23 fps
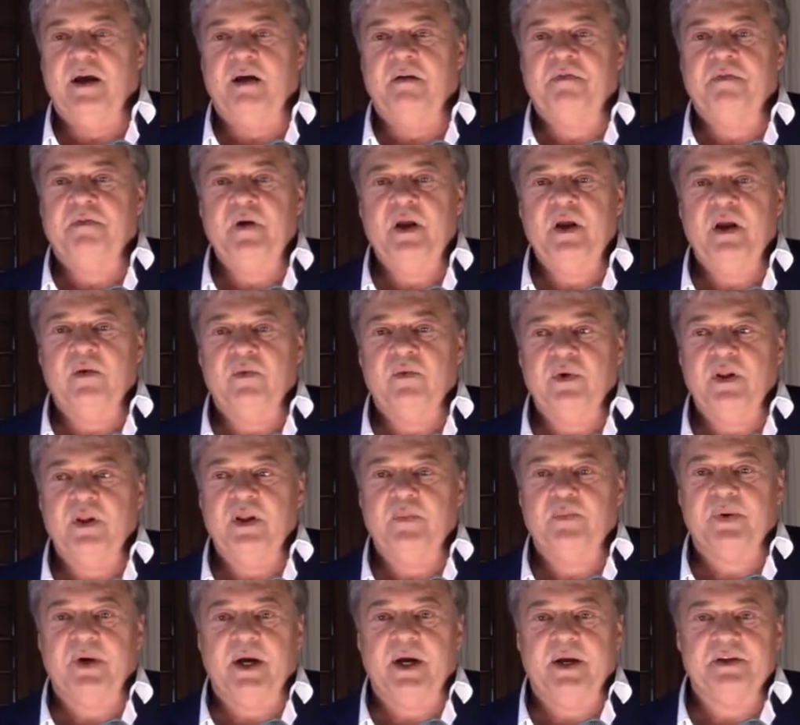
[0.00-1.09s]
Aphria
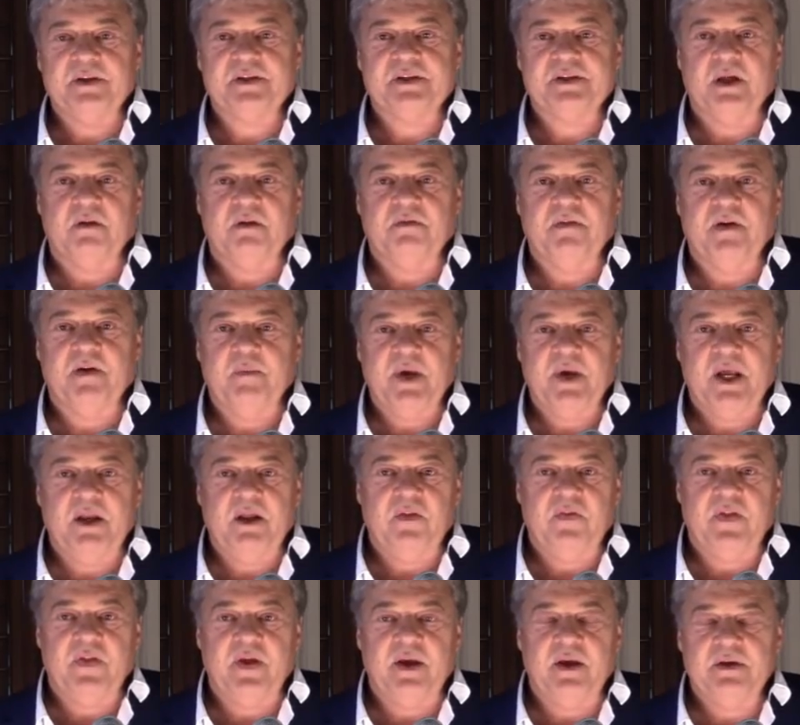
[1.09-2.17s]
really prides itself on
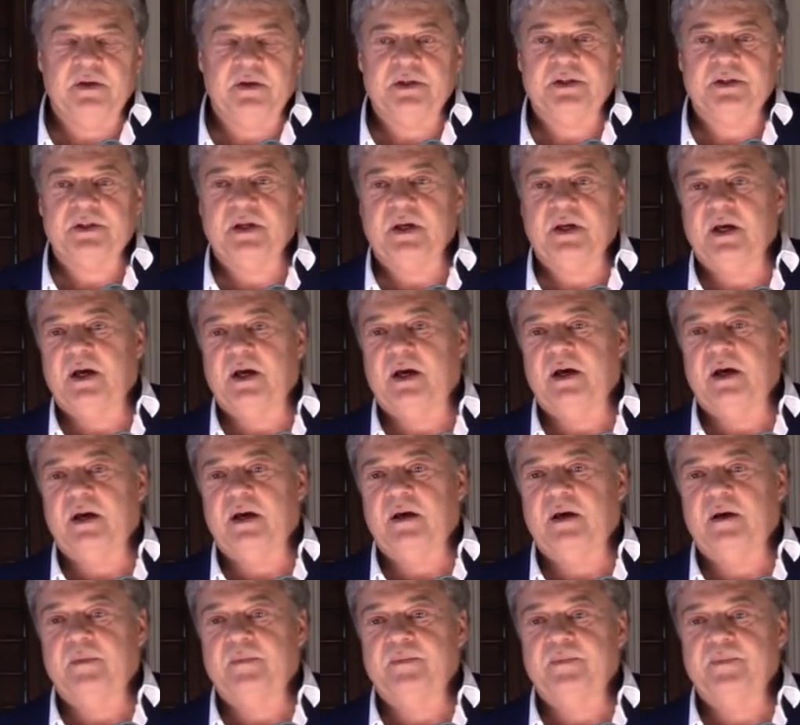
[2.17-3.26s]
many things,
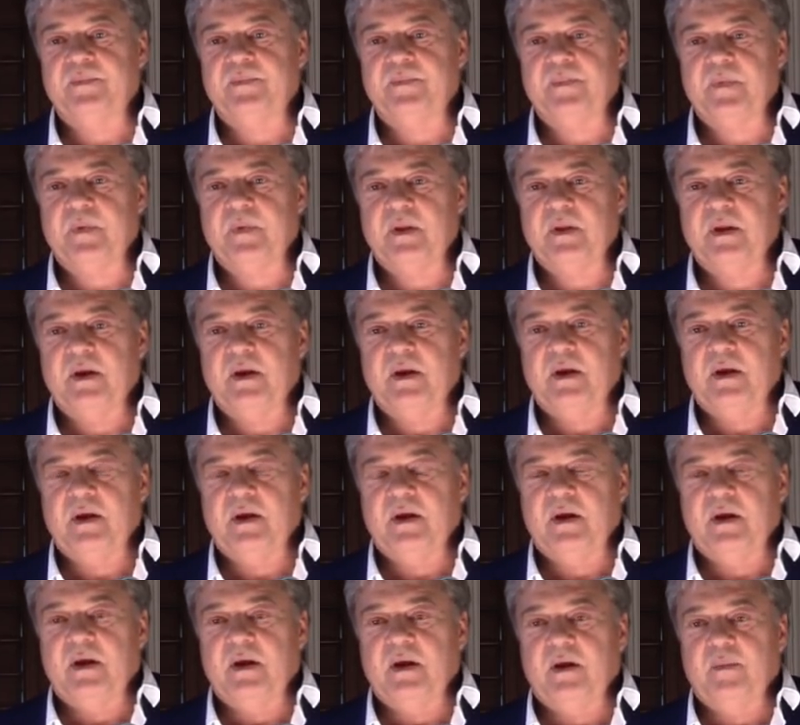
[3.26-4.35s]

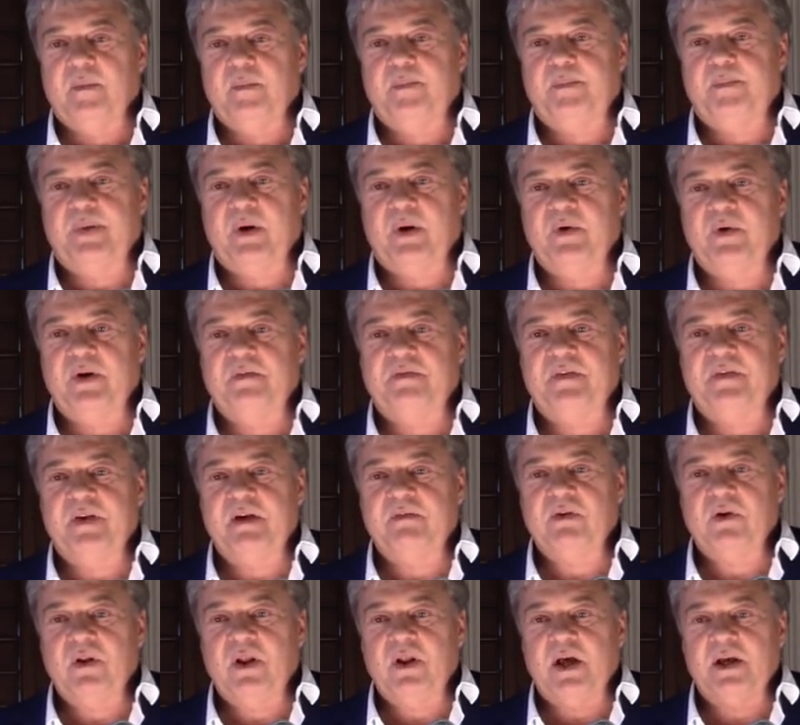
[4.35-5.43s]
but we've
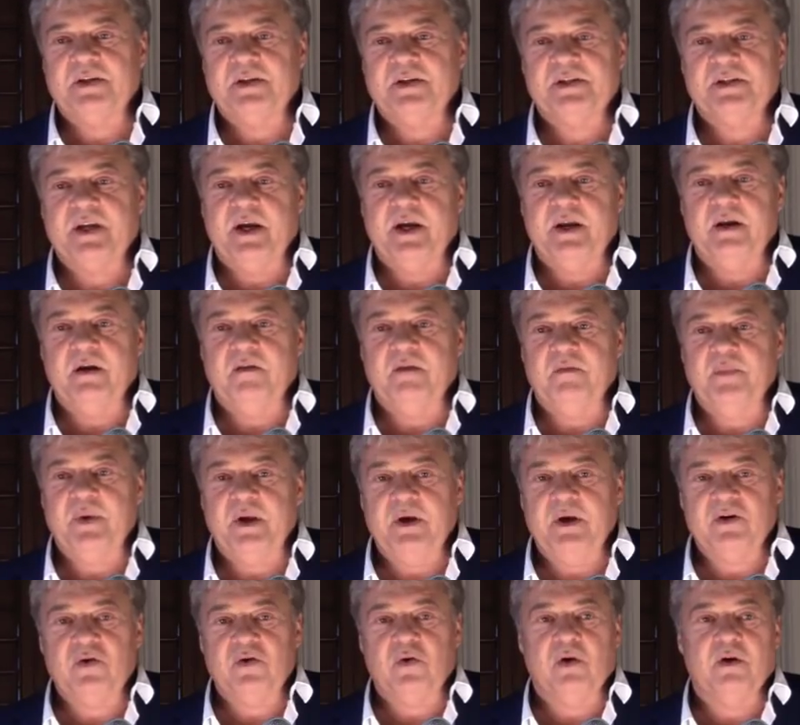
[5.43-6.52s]
never lost sight of
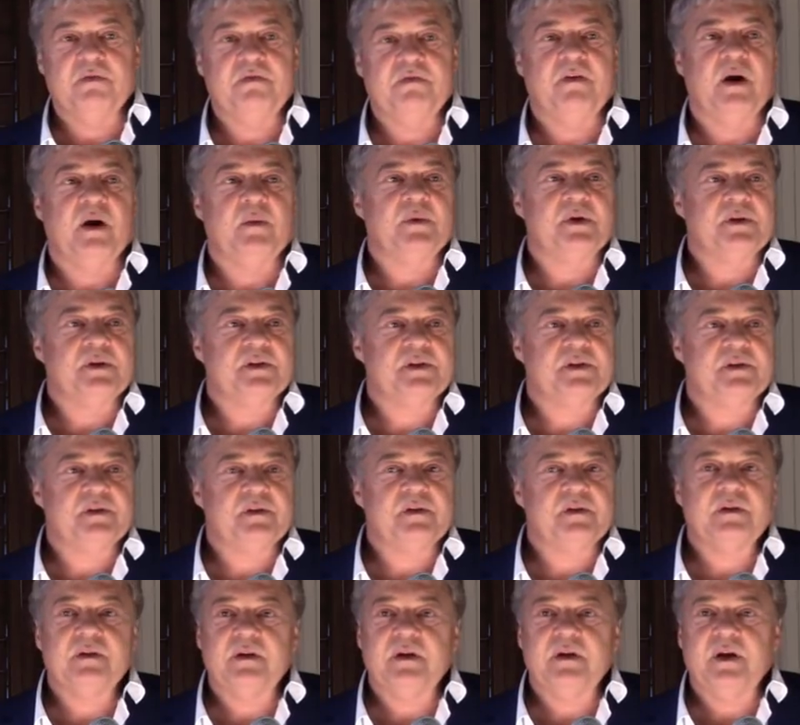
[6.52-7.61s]
being core farmers.
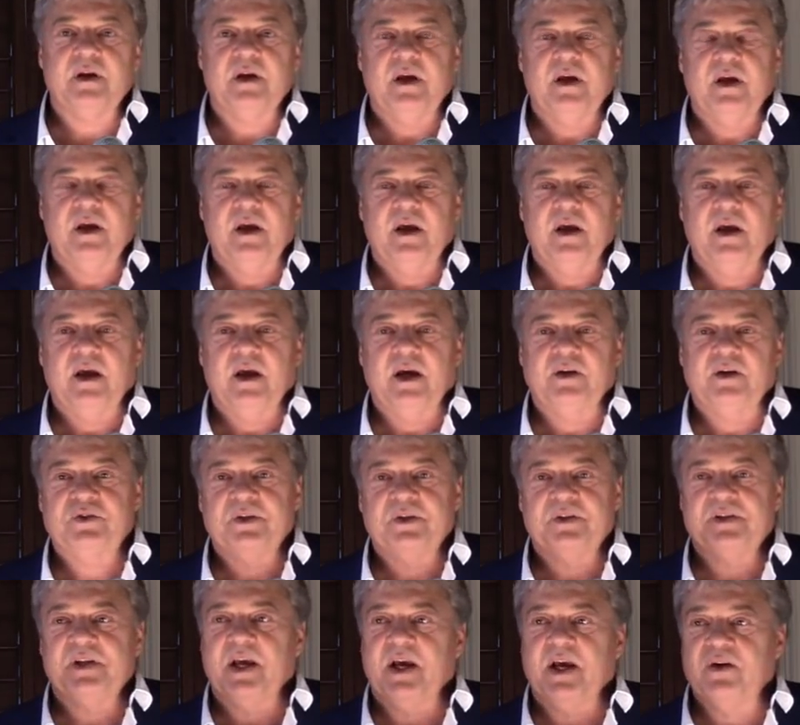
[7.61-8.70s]
I
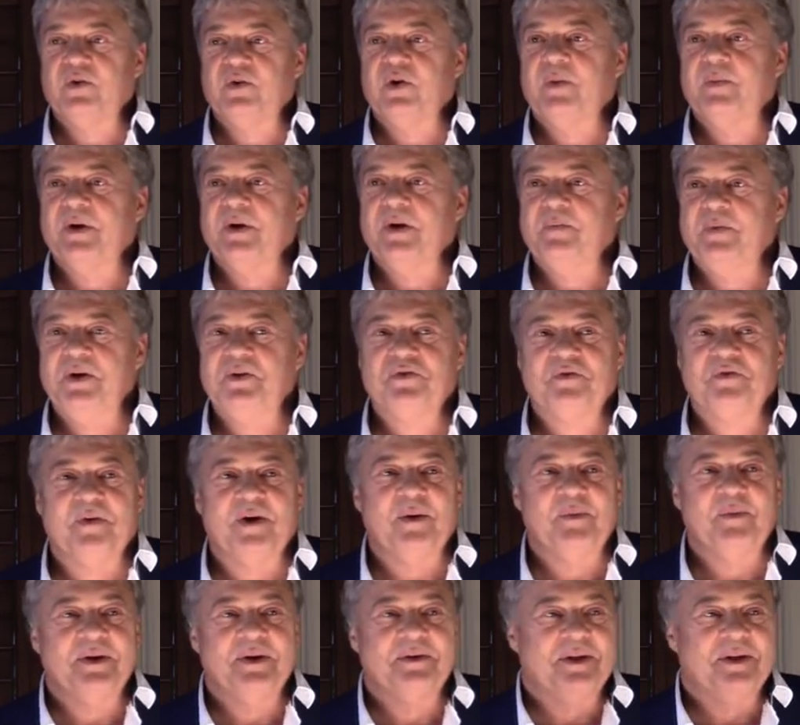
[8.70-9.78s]
should say I grew up on a peach
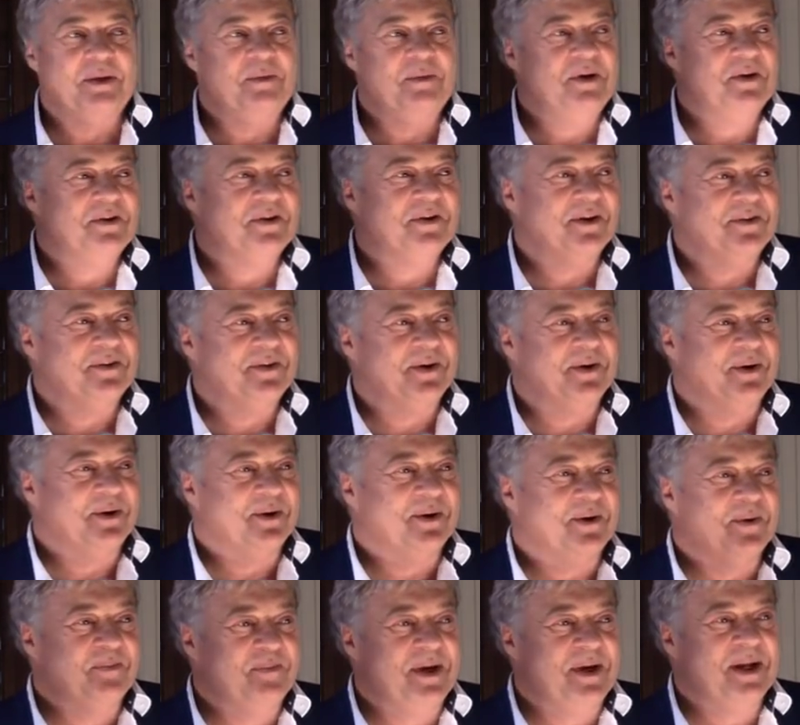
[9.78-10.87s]
farm in Leamington,
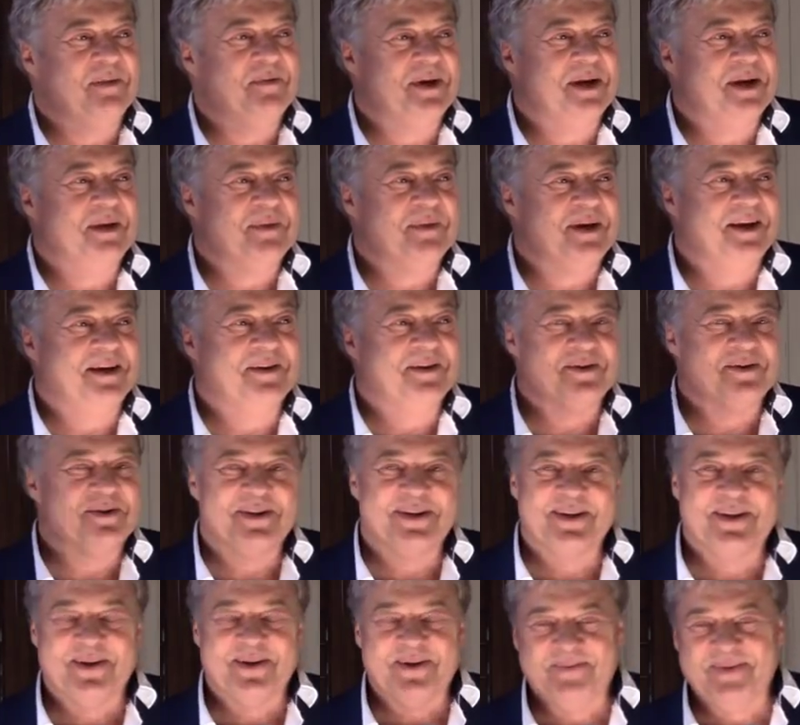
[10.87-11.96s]
Ontario many, many, many years
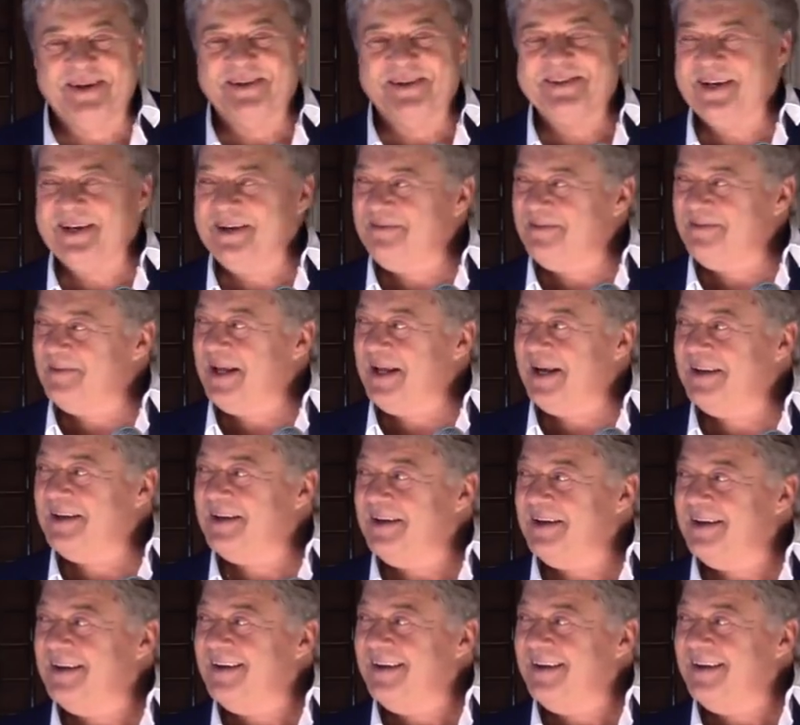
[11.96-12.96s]
ago, but aside from that,